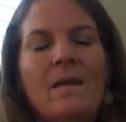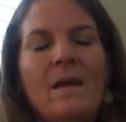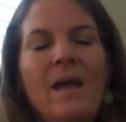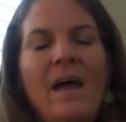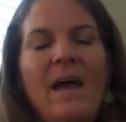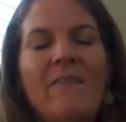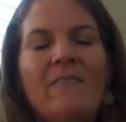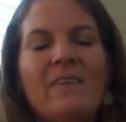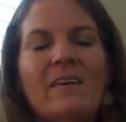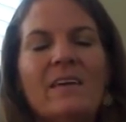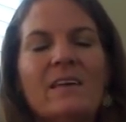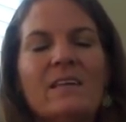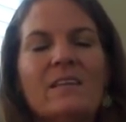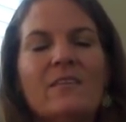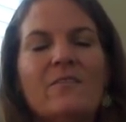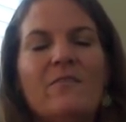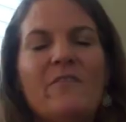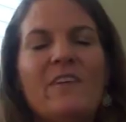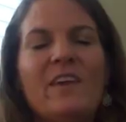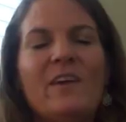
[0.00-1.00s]
having
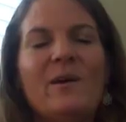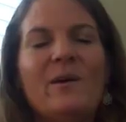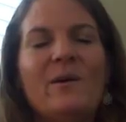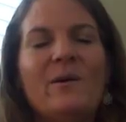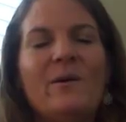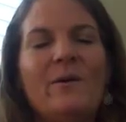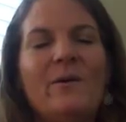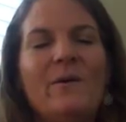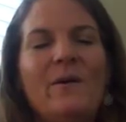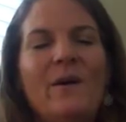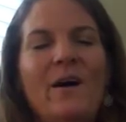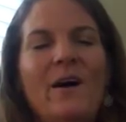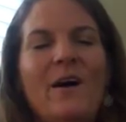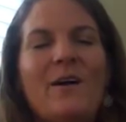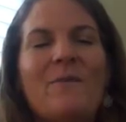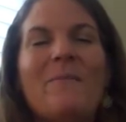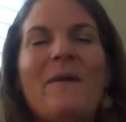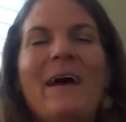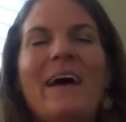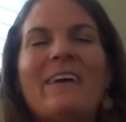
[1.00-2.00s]
us feel our
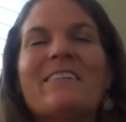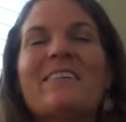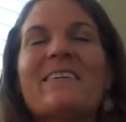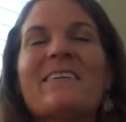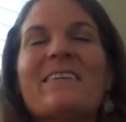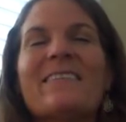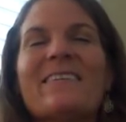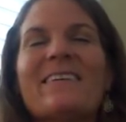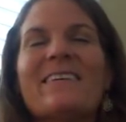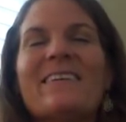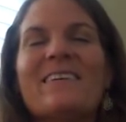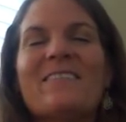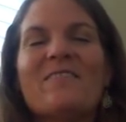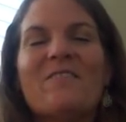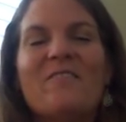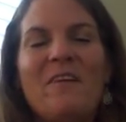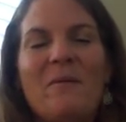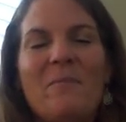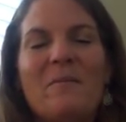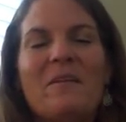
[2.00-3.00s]
masculine and
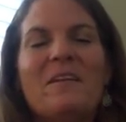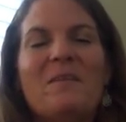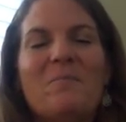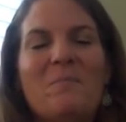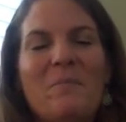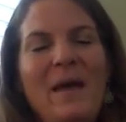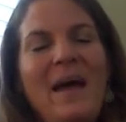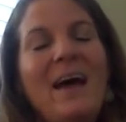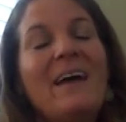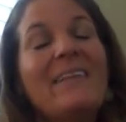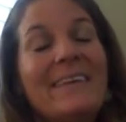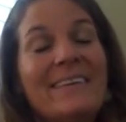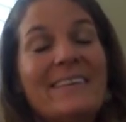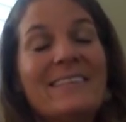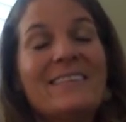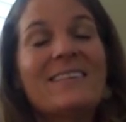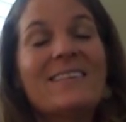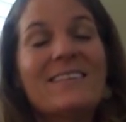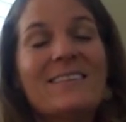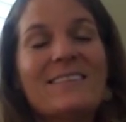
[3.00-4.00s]
feminine
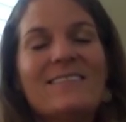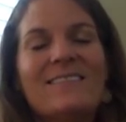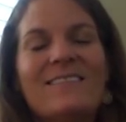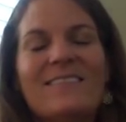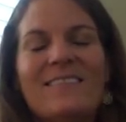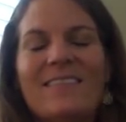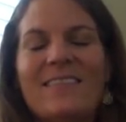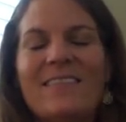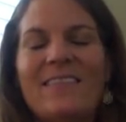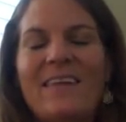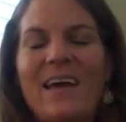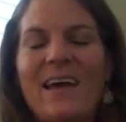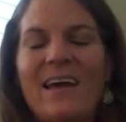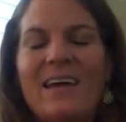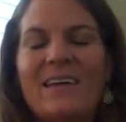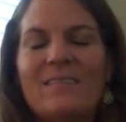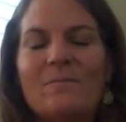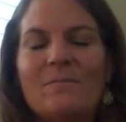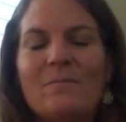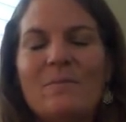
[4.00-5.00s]
balance
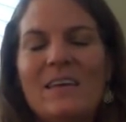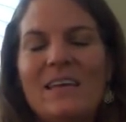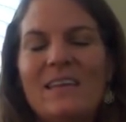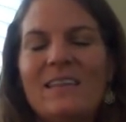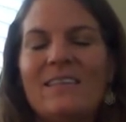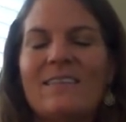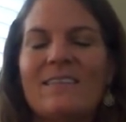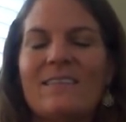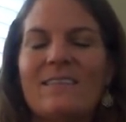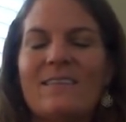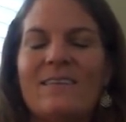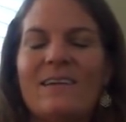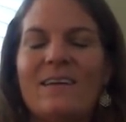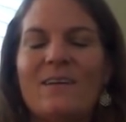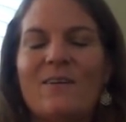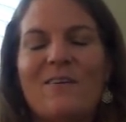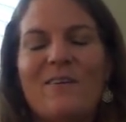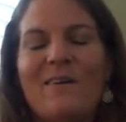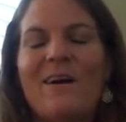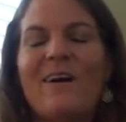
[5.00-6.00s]
that meets in
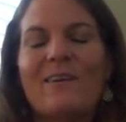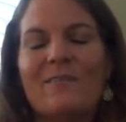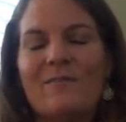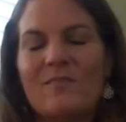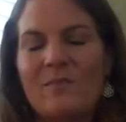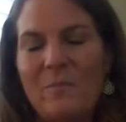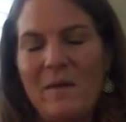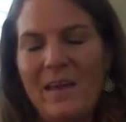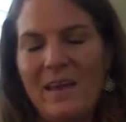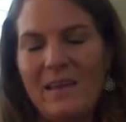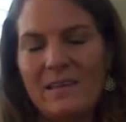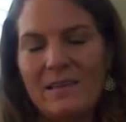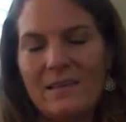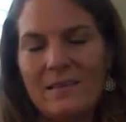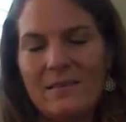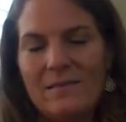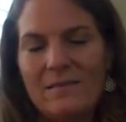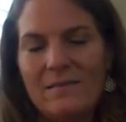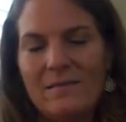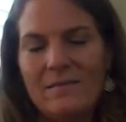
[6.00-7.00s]
our heart
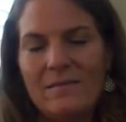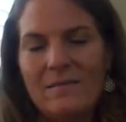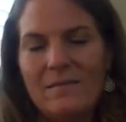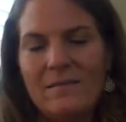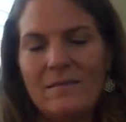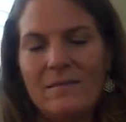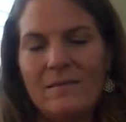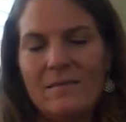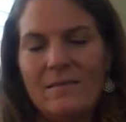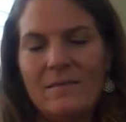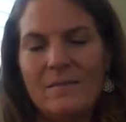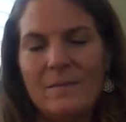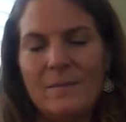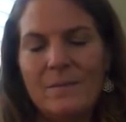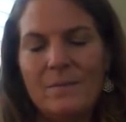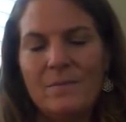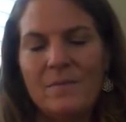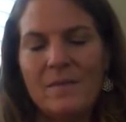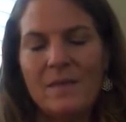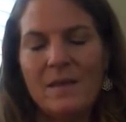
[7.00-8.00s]
space.
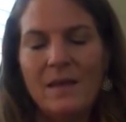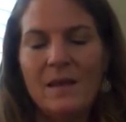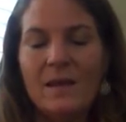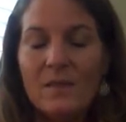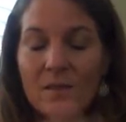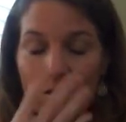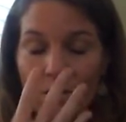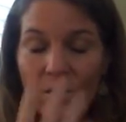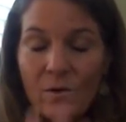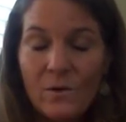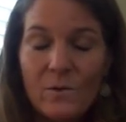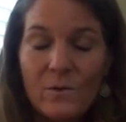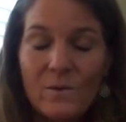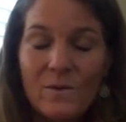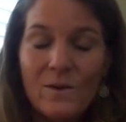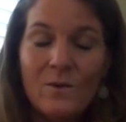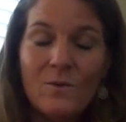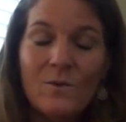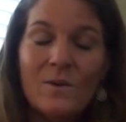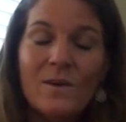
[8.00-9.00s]
So
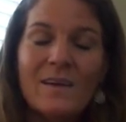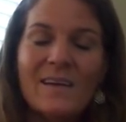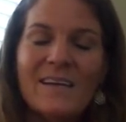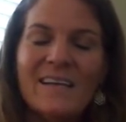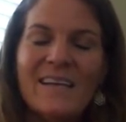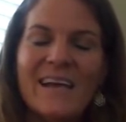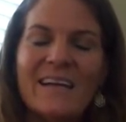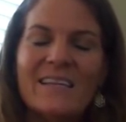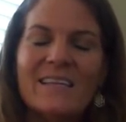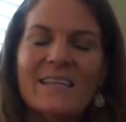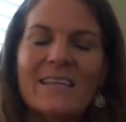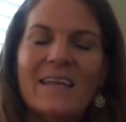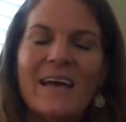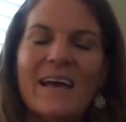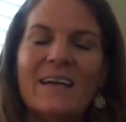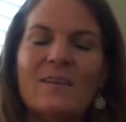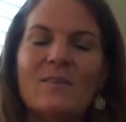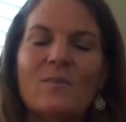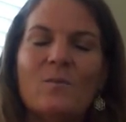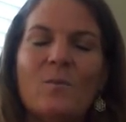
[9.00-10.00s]
you could connect to
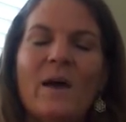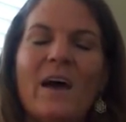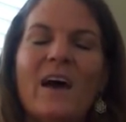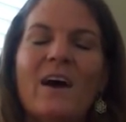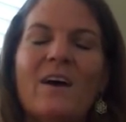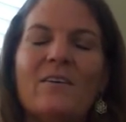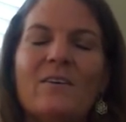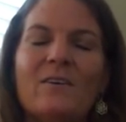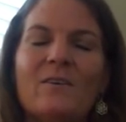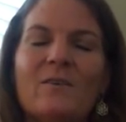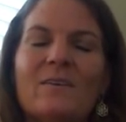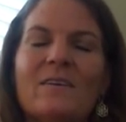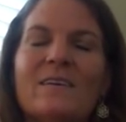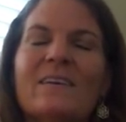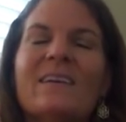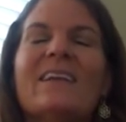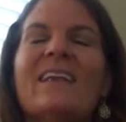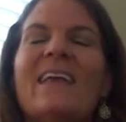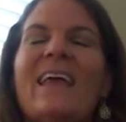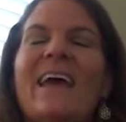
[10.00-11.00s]
that as well. You could
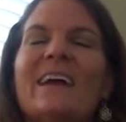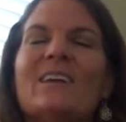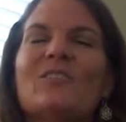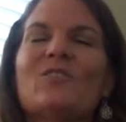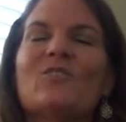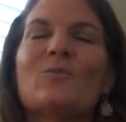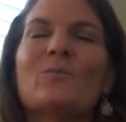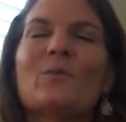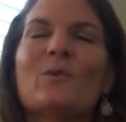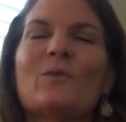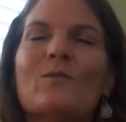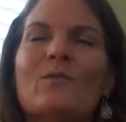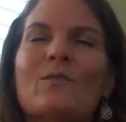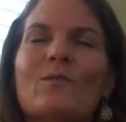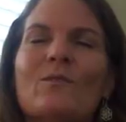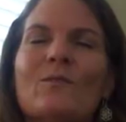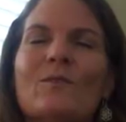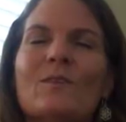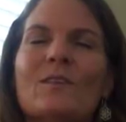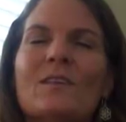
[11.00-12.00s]
connect your
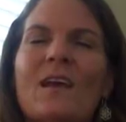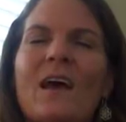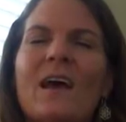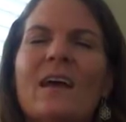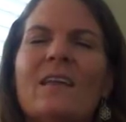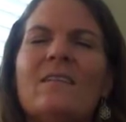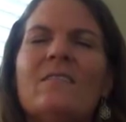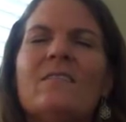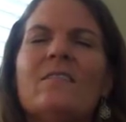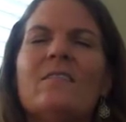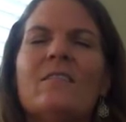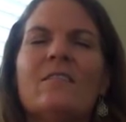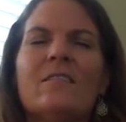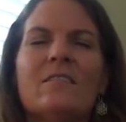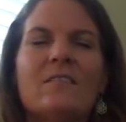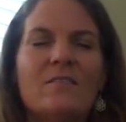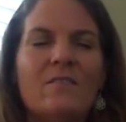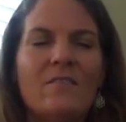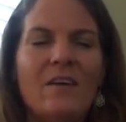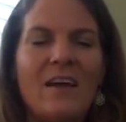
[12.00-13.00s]
personal sun to the
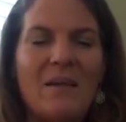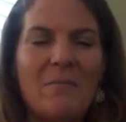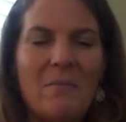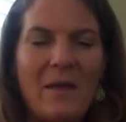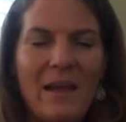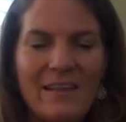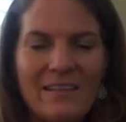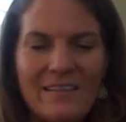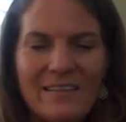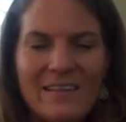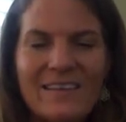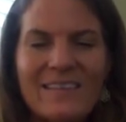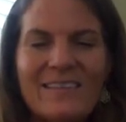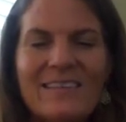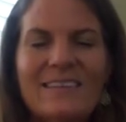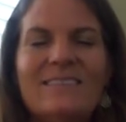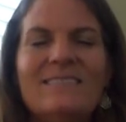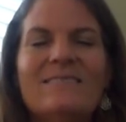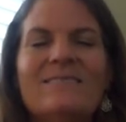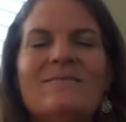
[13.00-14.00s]
divine
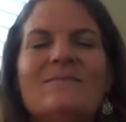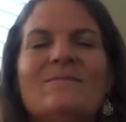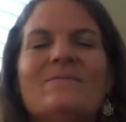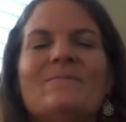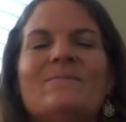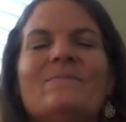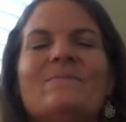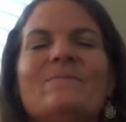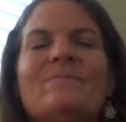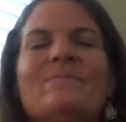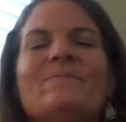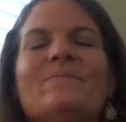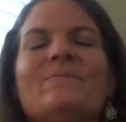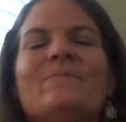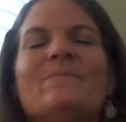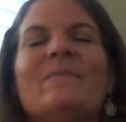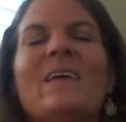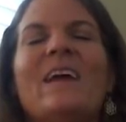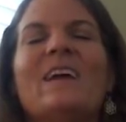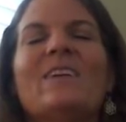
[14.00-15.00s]
masculine
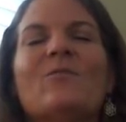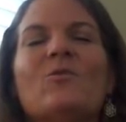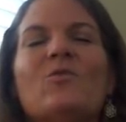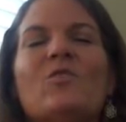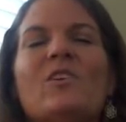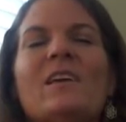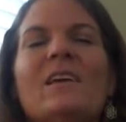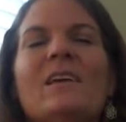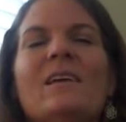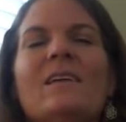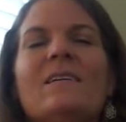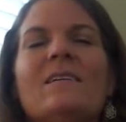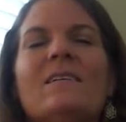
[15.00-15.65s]
energy,